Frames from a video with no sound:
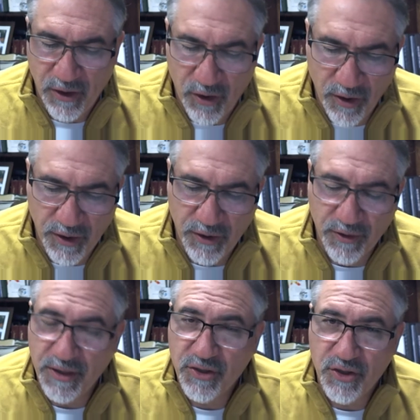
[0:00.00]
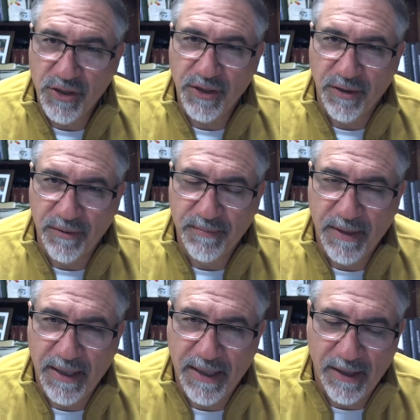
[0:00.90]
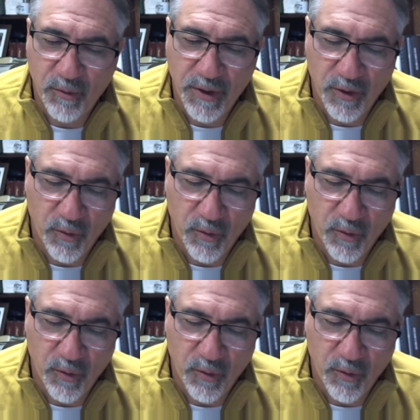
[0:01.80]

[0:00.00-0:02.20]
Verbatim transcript: Earlier this year, I went